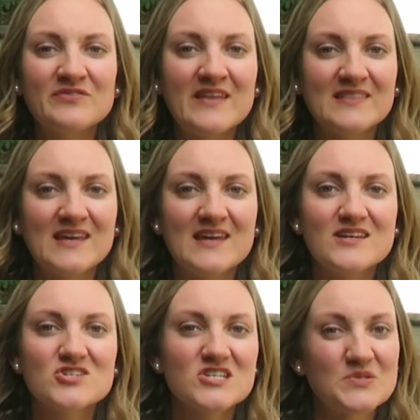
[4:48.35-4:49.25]
friendly.
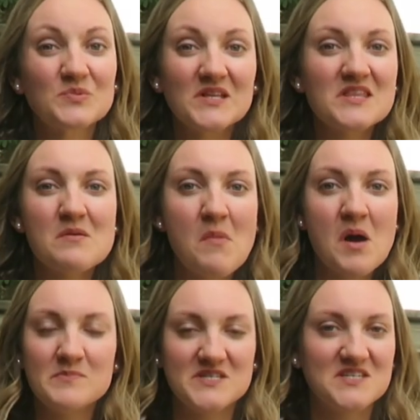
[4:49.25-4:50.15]
Just really the
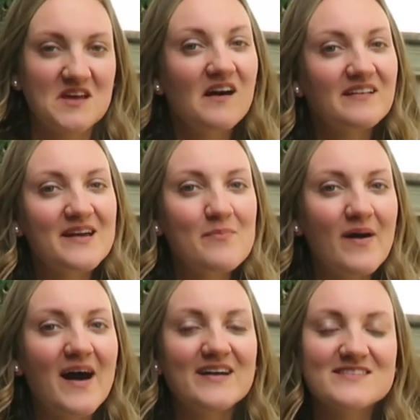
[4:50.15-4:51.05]
mums is all I
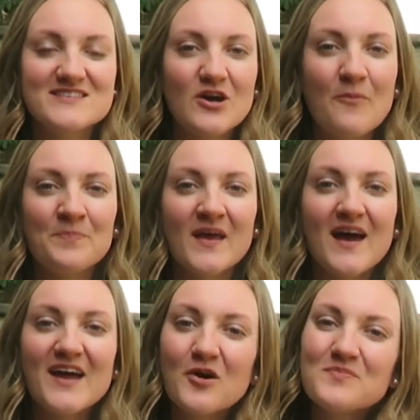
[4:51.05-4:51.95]
bought. So
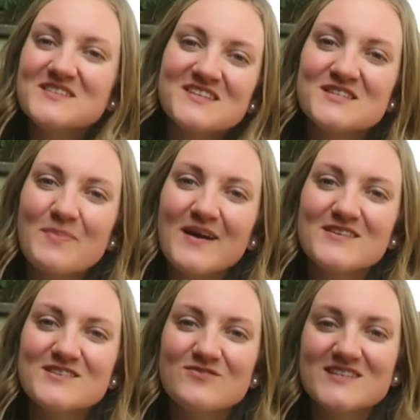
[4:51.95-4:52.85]
I hope this
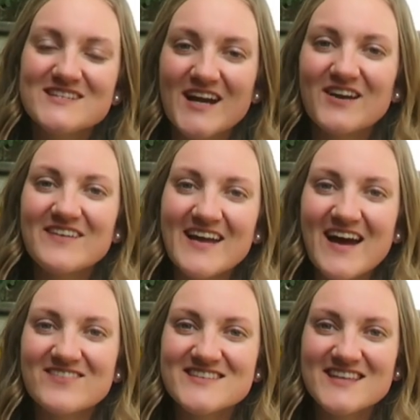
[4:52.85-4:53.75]
inspires you to decorate
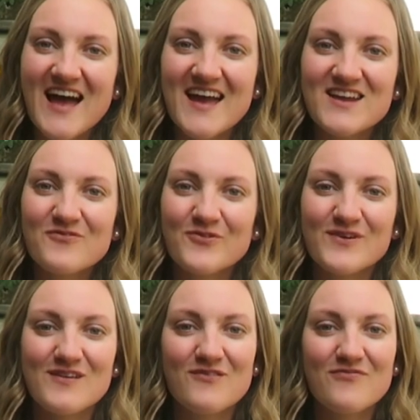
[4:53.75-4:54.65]
outside
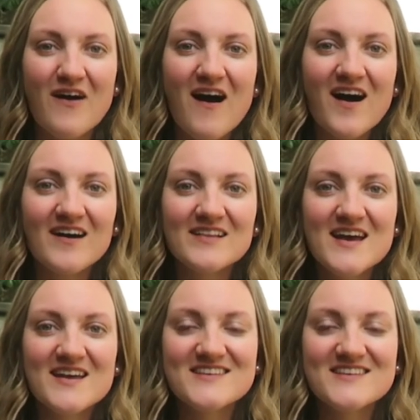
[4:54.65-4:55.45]
for the fall.